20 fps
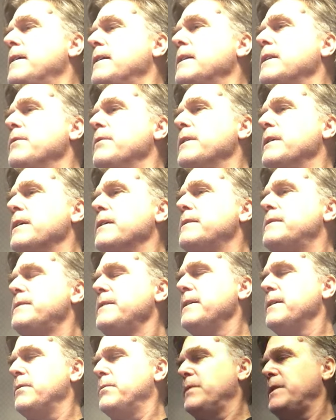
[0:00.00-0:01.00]
Then we got,
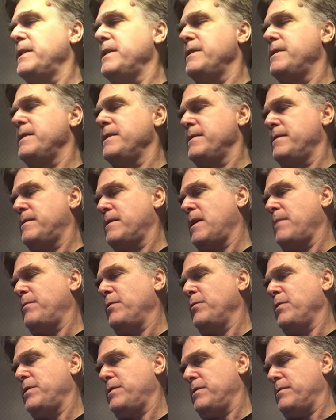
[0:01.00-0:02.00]
yeah, 118 Zappa
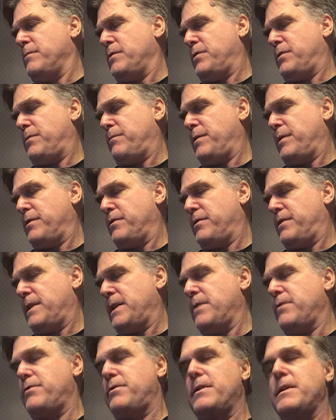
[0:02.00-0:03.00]
original motion picture
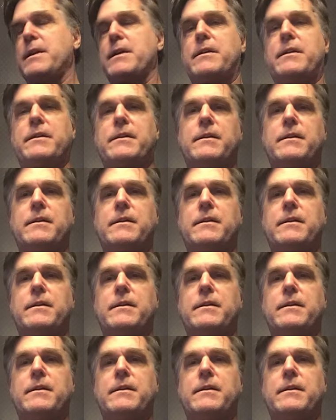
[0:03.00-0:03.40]
soundtrack.